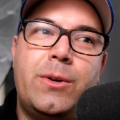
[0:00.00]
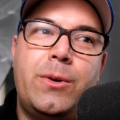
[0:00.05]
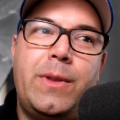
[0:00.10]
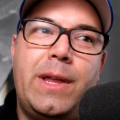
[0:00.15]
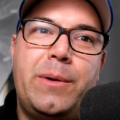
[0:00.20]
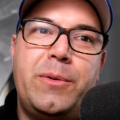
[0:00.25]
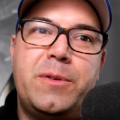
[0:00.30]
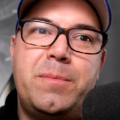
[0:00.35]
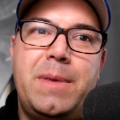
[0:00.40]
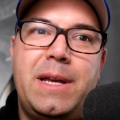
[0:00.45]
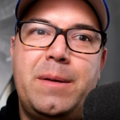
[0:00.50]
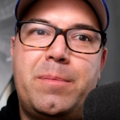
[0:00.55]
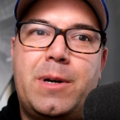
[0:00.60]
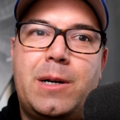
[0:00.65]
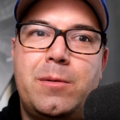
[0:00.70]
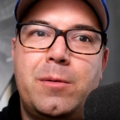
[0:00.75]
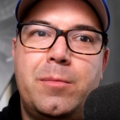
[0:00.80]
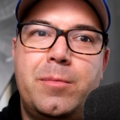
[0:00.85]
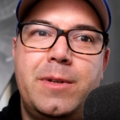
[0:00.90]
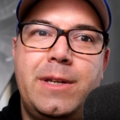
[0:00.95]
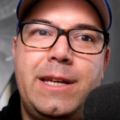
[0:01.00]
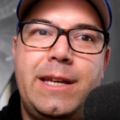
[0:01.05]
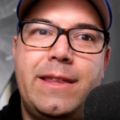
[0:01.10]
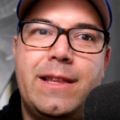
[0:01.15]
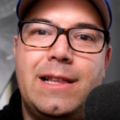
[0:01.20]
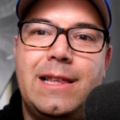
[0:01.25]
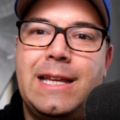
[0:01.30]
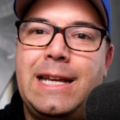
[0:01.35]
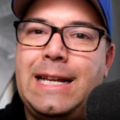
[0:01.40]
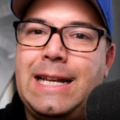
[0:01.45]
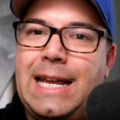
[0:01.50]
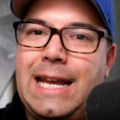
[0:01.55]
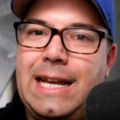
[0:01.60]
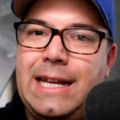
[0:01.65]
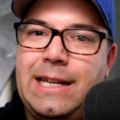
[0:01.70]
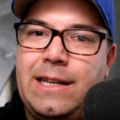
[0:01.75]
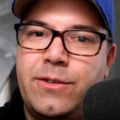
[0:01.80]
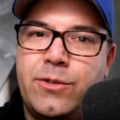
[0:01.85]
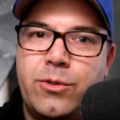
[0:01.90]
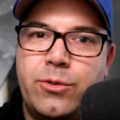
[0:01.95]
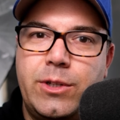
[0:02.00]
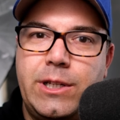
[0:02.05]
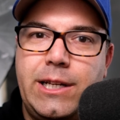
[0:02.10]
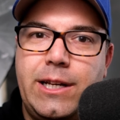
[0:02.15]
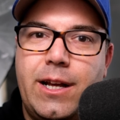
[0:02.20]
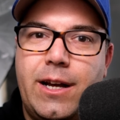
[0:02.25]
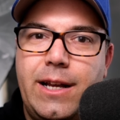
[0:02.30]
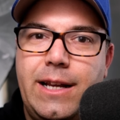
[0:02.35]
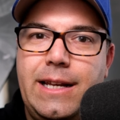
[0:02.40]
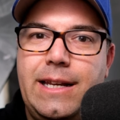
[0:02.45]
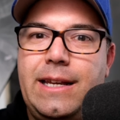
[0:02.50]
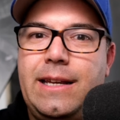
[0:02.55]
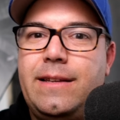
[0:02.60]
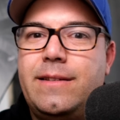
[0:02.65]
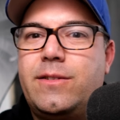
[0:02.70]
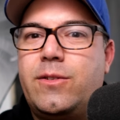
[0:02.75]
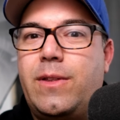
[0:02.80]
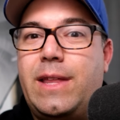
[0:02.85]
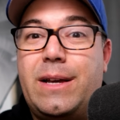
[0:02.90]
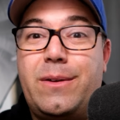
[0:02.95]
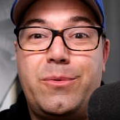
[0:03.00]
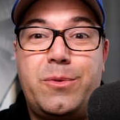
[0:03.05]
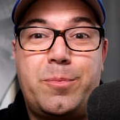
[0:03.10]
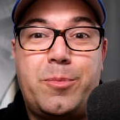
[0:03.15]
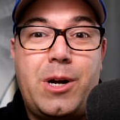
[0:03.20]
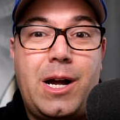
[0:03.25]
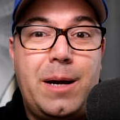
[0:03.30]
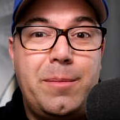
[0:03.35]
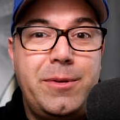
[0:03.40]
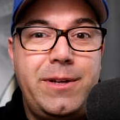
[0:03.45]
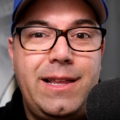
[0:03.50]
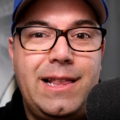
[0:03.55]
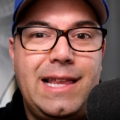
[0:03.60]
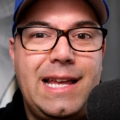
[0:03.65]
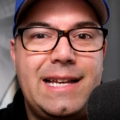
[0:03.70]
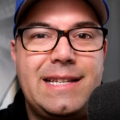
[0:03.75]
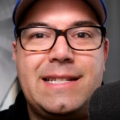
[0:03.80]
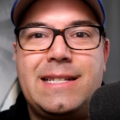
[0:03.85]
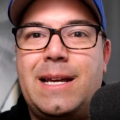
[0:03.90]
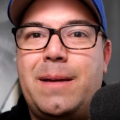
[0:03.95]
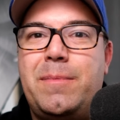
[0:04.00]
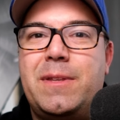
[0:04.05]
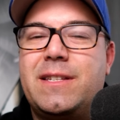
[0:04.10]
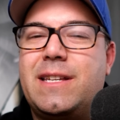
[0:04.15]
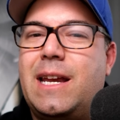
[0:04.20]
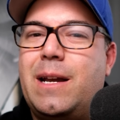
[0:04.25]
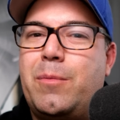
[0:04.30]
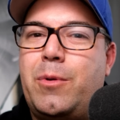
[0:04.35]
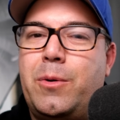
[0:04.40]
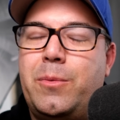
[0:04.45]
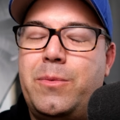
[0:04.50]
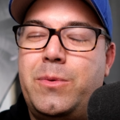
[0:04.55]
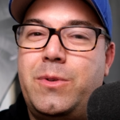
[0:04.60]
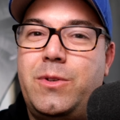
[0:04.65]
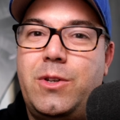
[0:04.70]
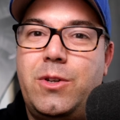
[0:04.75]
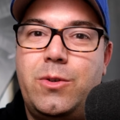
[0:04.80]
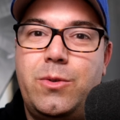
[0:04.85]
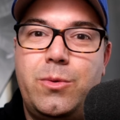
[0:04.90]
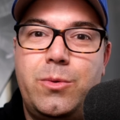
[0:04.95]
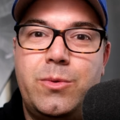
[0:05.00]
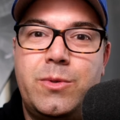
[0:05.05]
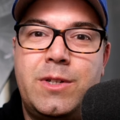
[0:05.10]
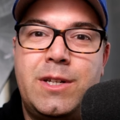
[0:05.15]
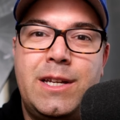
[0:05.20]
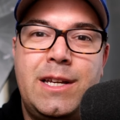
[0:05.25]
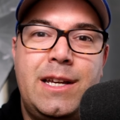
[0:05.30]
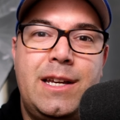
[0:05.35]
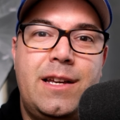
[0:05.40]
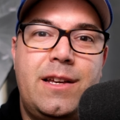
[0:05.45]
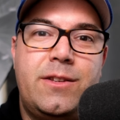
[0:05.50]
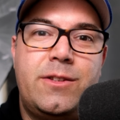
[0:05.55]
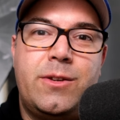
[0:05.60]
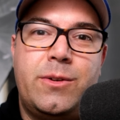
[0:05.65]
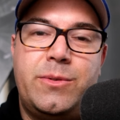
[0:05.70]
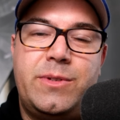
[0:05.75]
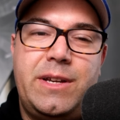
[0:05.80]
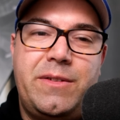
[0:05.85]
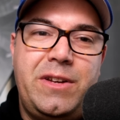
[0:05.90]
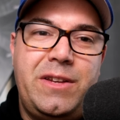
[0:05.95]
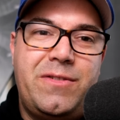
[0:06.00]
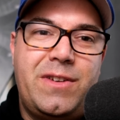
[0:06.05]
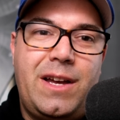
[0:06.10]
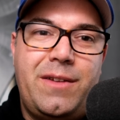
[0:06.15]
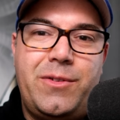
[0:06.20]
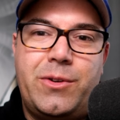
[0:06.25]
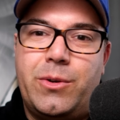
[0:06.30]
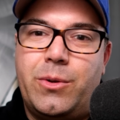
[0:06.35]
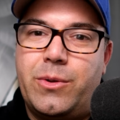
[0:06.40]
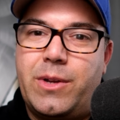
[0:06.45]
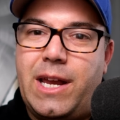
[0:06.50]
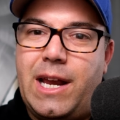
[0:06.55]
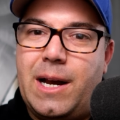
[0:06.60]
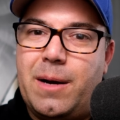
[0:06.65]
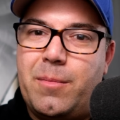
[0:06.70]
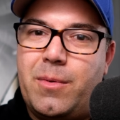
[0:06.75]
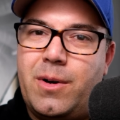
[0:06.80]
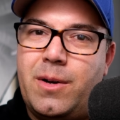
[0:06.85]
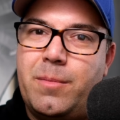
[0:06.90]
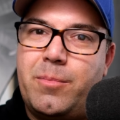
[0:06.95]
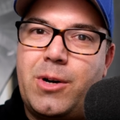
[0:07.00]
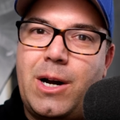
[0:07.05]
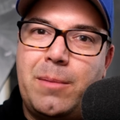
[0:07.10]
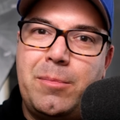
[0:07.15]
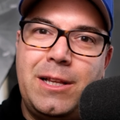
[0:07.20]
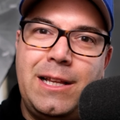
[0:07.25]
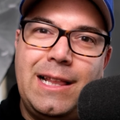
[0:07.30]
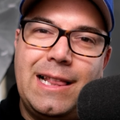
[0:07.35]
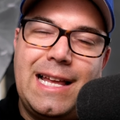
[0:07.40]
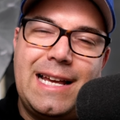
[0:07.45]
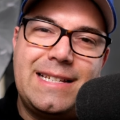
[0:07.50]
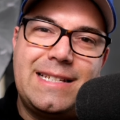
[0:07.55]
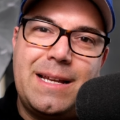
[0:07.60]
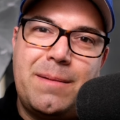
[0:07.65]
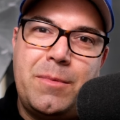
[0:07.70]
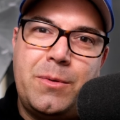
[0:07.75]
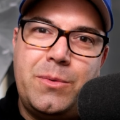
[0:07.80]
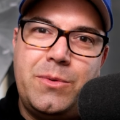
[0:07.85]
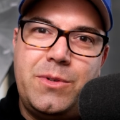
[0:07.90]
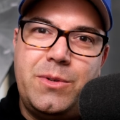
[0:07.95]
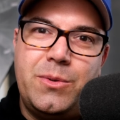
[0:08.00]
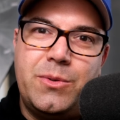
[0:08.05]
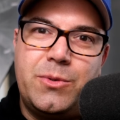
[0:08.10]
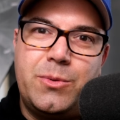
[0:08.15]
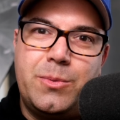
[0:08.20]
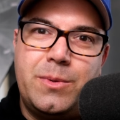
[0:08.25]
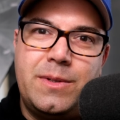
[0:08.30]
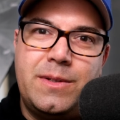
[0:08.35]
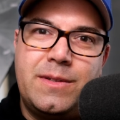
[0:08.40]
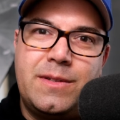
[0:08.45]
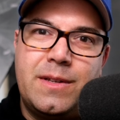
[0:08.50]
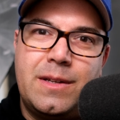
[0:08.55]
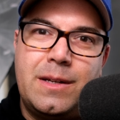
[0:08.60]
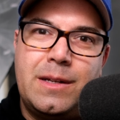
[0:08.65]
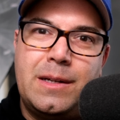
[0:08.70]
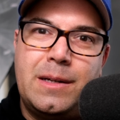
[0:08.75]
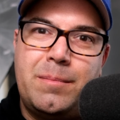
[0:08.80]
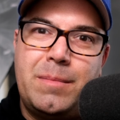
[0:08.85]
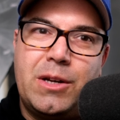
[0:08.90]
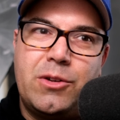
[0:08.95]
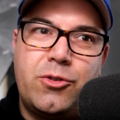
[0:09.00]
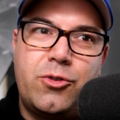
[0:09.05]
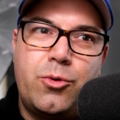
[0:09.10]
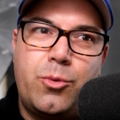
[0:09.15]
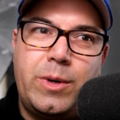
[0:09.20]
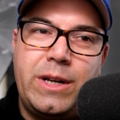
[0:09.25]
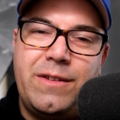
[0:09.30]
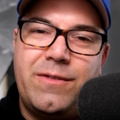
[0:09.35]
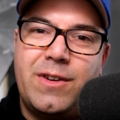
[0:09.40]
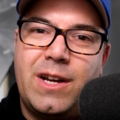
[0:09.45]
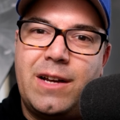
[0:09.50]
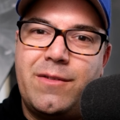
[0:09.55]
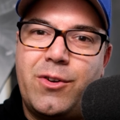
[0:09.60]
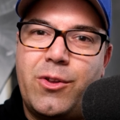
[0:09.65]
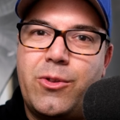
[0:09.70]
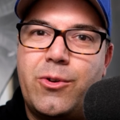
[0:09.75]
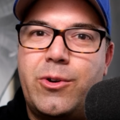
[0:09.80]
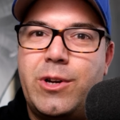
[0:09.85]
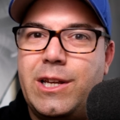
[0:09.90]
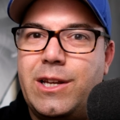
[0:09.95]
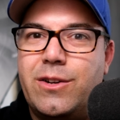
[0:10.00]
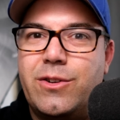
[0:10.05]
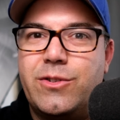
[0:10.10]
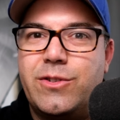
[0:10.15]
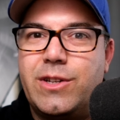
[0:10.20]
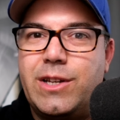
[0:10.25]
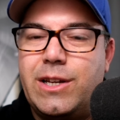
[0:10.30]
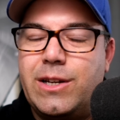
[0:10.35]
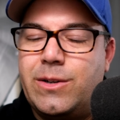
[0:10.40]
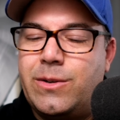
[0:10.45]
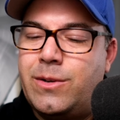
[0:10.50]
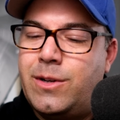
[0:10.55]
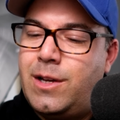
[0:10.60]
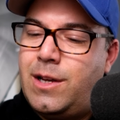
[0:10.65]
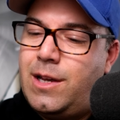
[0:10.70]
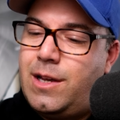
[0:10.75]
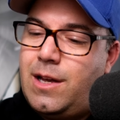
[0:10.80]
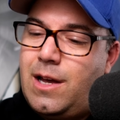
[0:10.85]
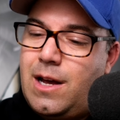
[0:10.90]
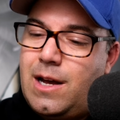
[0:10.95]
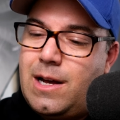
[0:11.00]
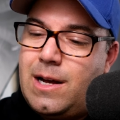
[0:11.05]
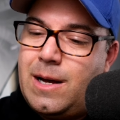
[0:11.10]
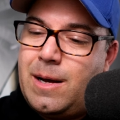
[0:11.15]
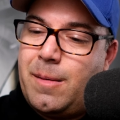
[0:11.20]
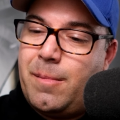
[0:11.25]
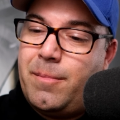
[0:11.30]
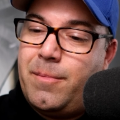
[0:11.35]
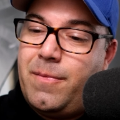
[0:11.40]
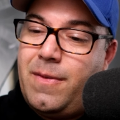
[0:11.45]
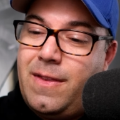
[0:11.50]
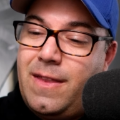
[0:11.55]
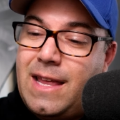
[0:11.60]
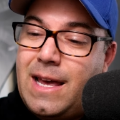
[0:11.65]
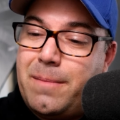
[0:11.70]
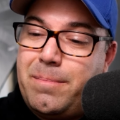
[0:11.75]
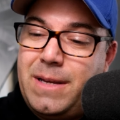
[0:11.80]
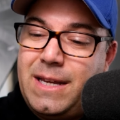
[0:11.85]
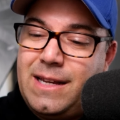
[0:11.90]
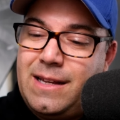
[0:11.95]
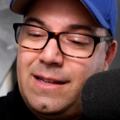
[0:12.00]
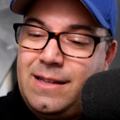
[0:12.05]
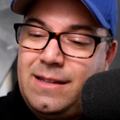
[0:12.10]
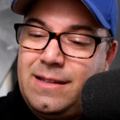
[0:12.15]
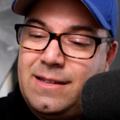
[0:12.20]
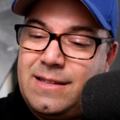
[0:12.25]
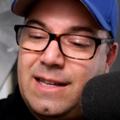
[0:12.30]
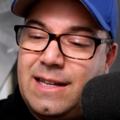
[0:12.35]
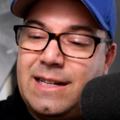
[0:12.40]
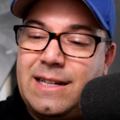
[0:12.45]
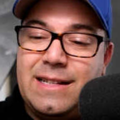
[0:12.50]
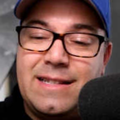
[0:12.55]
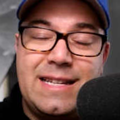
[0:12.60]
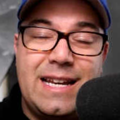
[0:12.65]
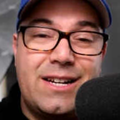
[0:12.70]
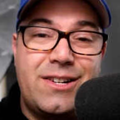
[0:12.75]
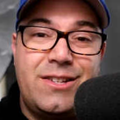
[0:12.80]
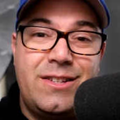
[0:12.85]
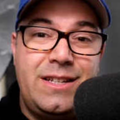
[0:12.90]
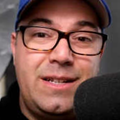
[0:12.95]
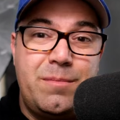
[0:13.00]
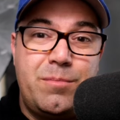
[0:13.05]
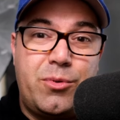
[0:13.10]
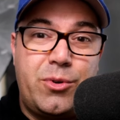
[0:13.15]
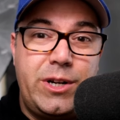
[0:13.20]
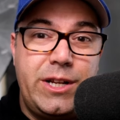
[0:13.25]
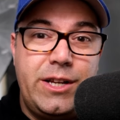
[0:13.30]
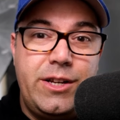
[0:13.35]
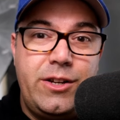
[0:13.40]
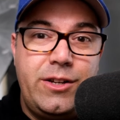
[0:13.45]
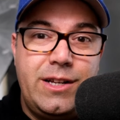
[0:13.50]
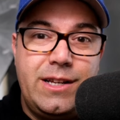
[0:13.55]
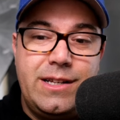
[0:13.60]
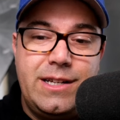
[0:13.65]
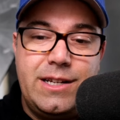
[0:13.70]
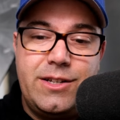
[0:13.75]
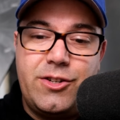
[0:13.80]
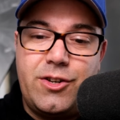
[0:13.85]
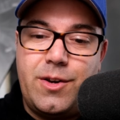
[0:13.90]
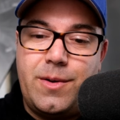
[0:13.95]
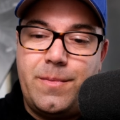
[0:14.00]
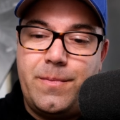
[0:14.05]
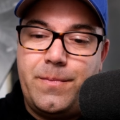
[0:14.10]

that was made probably in the late 80s, early 90s. So that was probably the last time this camera was used. So 75-year-old camera, probably the last time it was used was about 25 or 30 years ago. That being said, it's actually in pretty good condition.